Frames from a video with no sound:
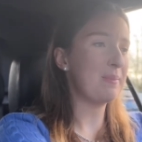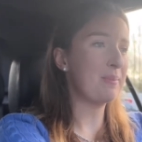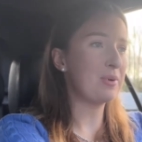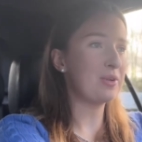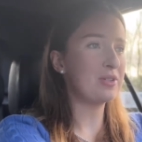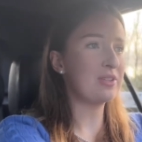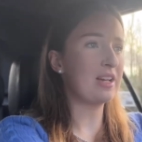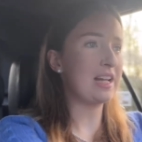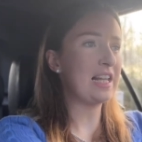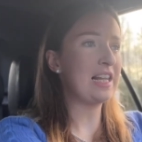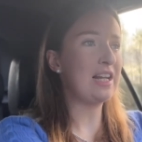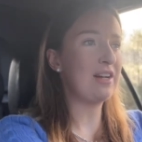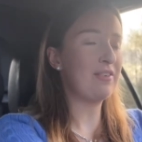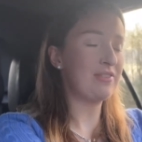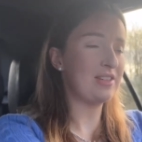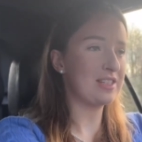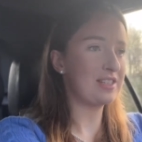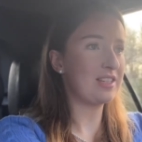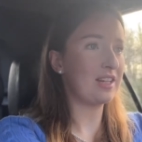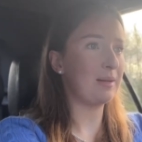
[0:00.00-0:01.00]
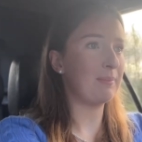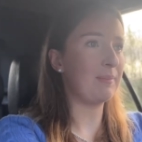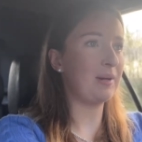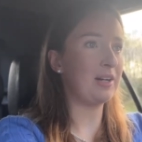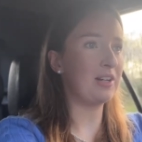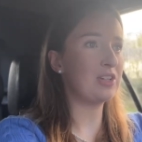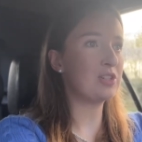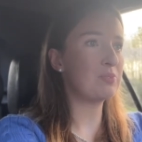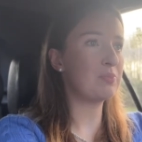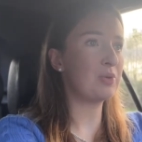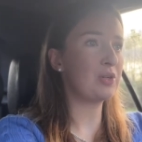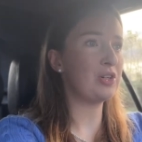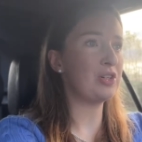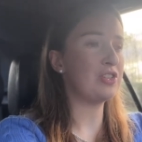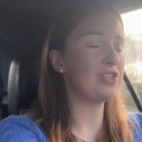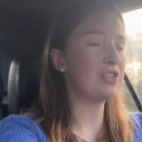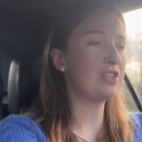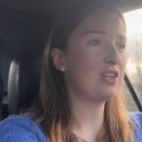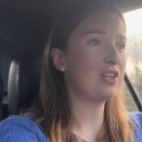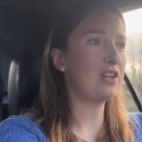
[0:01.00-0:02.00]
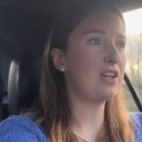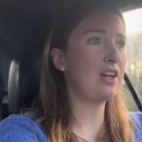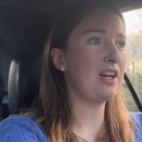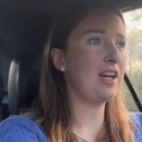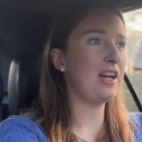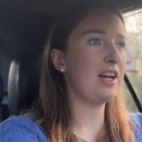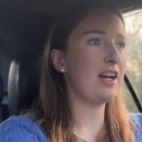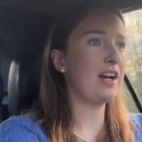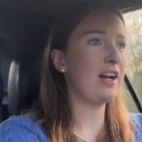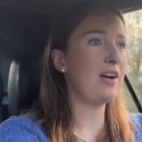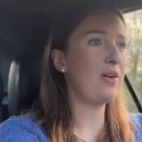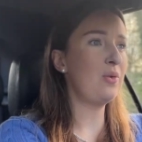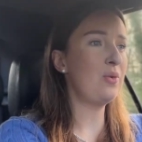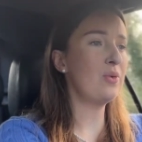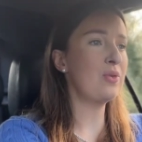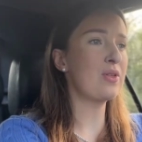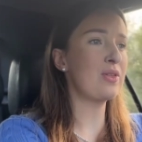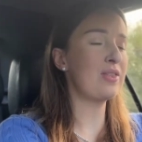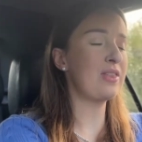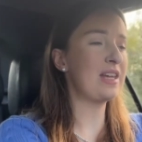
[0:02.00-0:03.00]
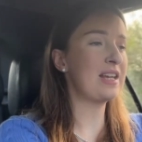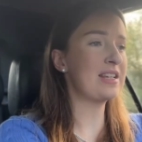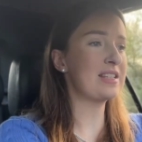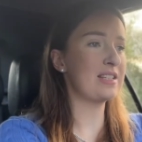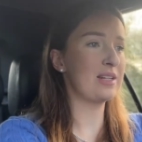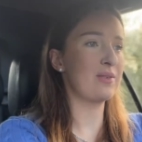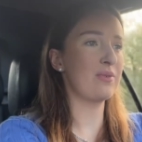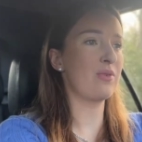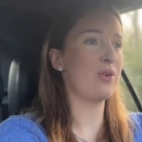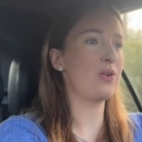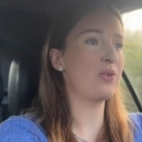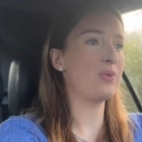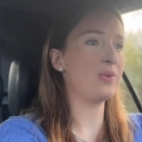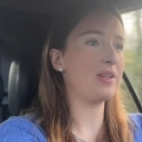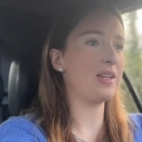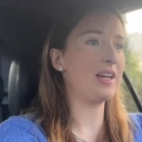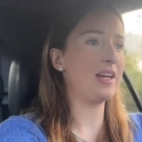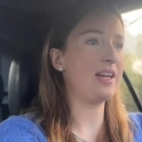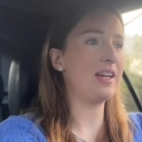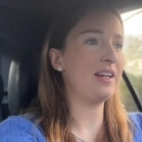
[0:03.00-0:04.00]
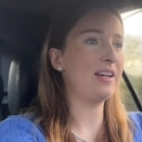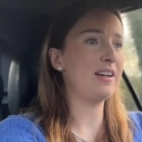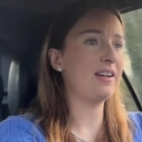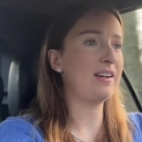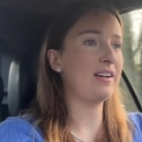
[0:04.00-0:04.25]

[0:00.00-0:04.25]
because I love it so much, because all the things that are wrong with it,